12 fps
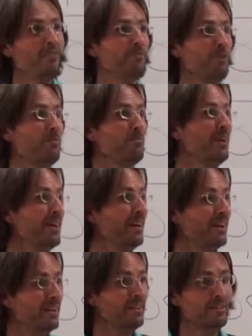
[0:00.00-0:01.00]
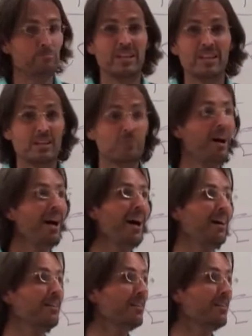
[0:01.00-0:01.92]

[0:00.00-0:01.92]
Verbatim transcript: from being a part